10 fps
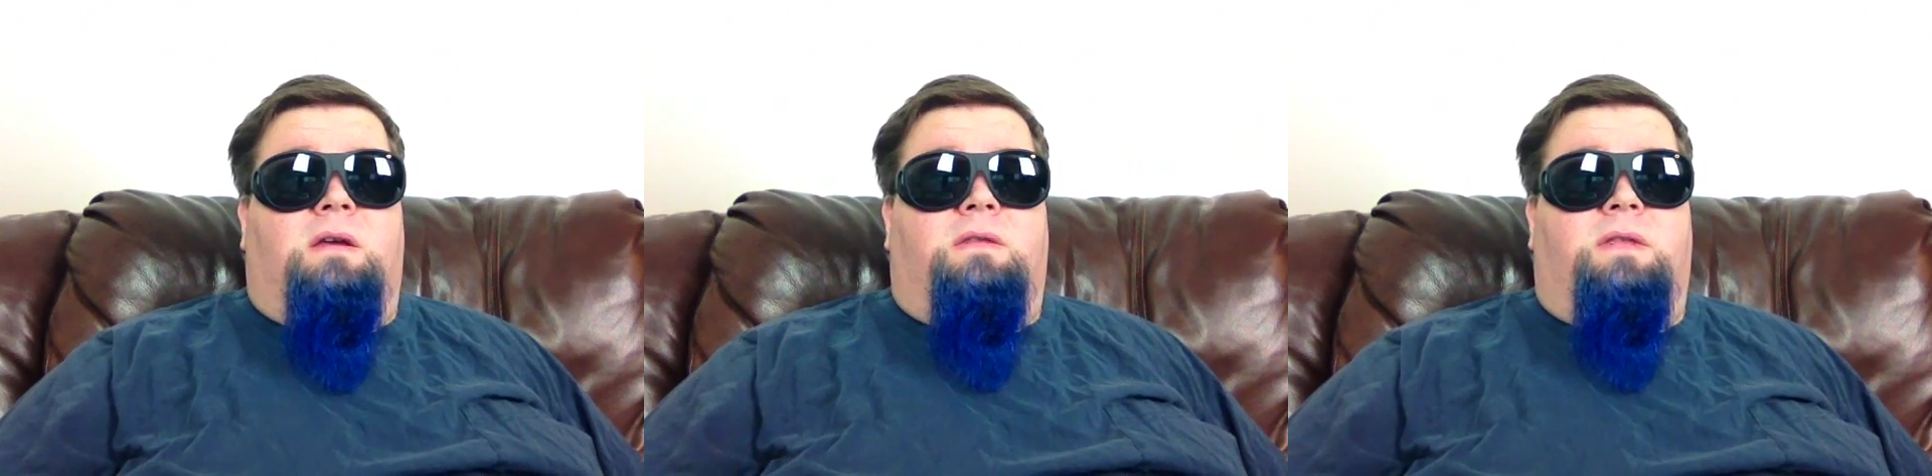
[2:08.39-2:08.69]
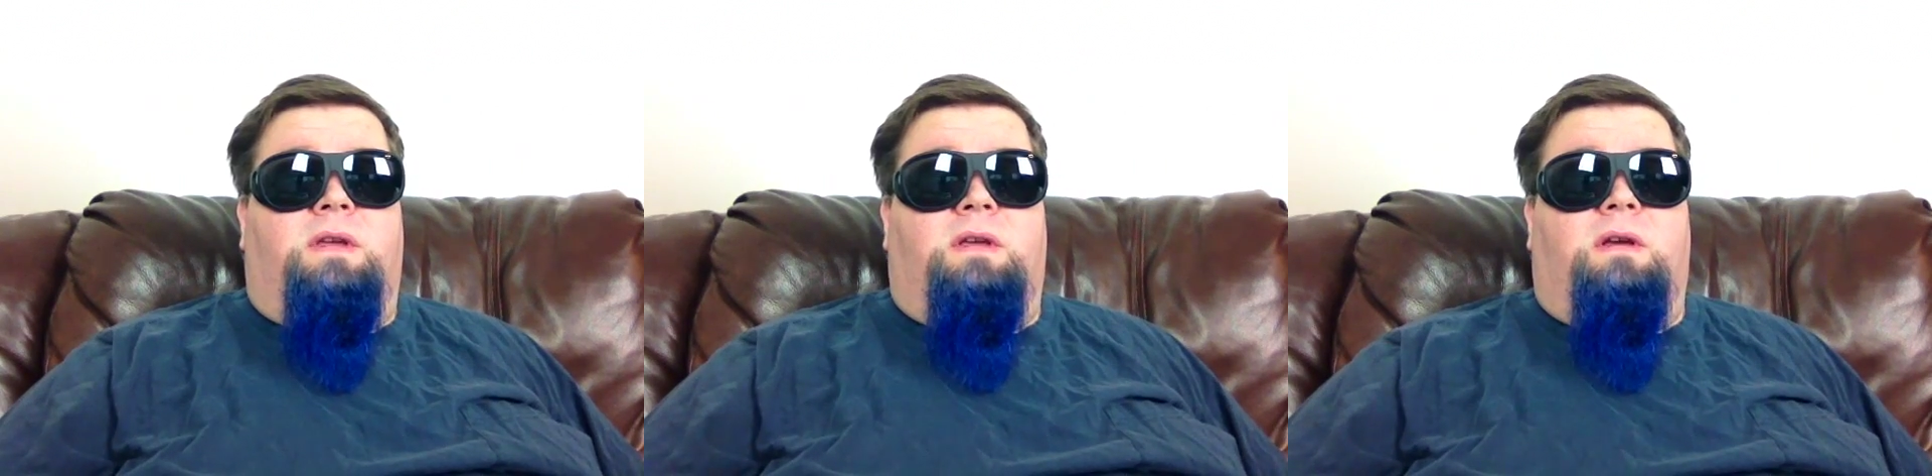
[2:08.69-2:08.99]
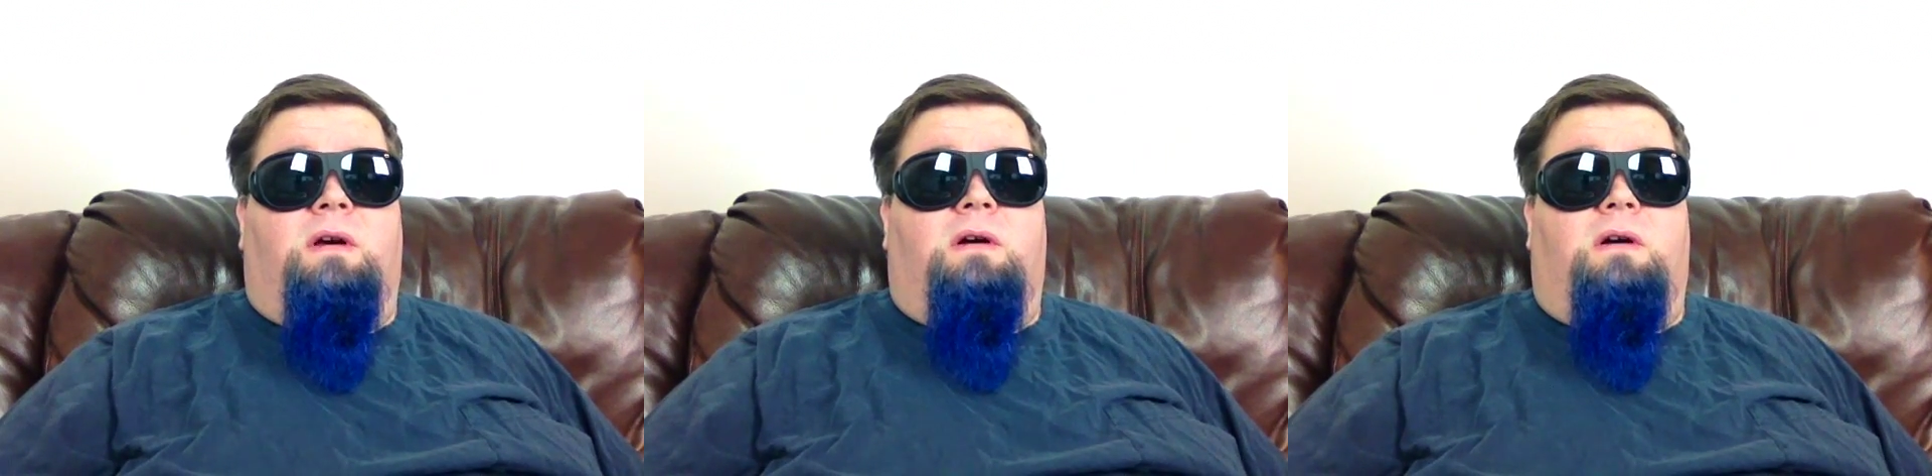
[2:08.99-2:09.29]
the
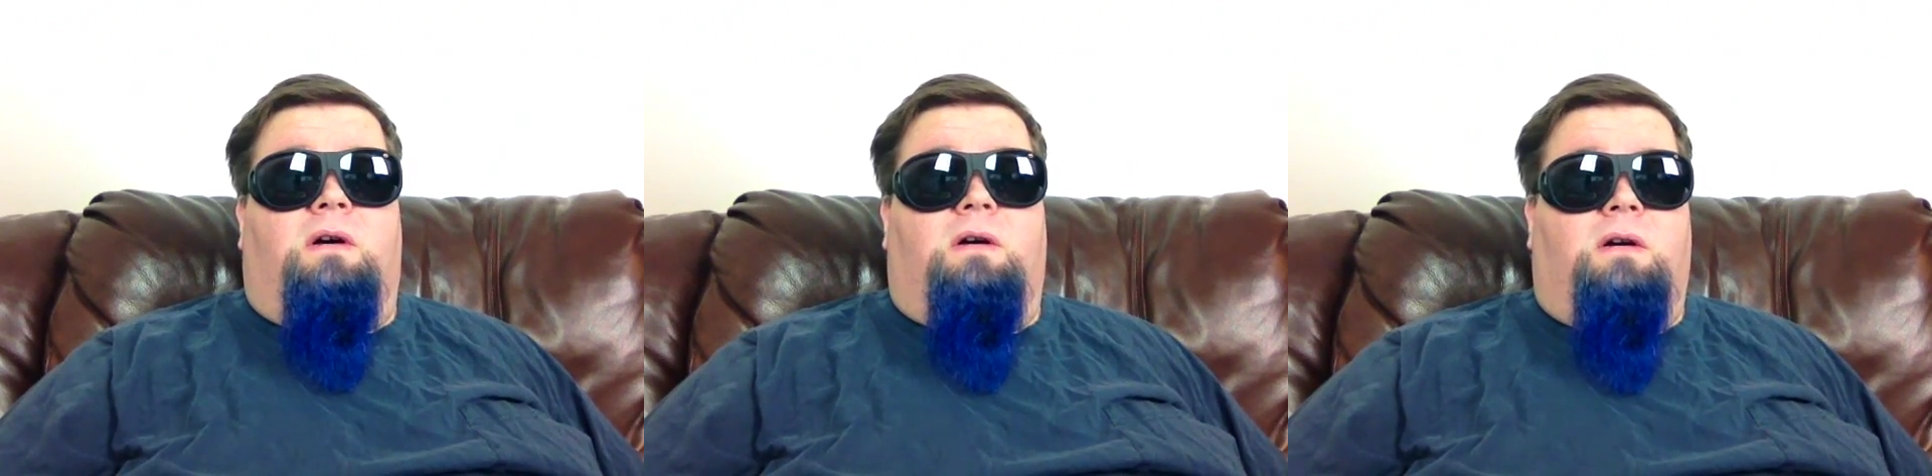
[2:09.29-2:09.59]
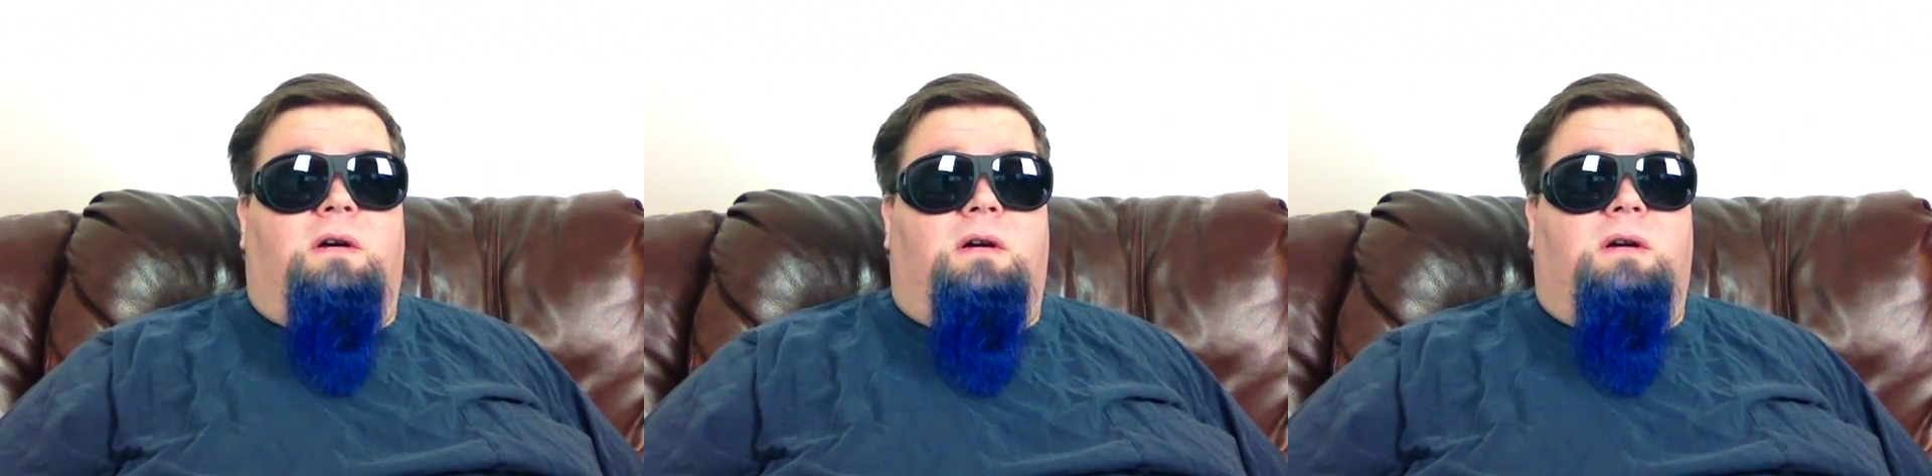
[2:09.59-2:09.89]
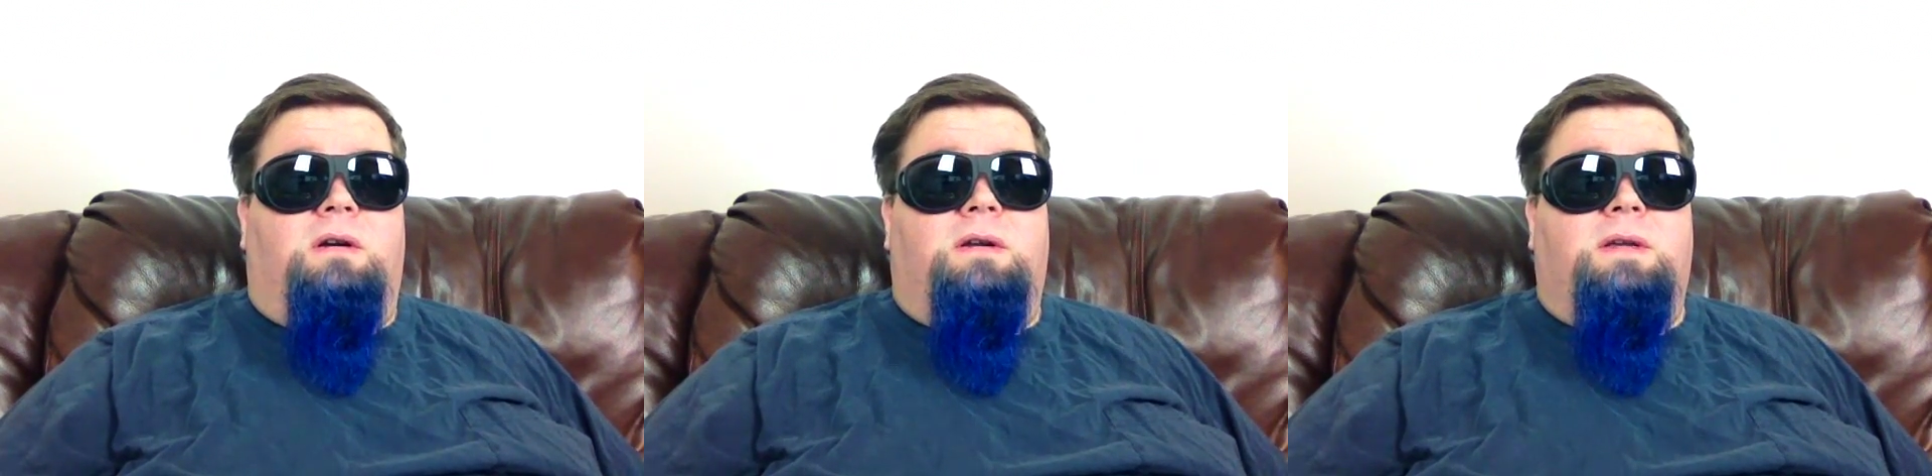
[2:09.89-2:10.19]
R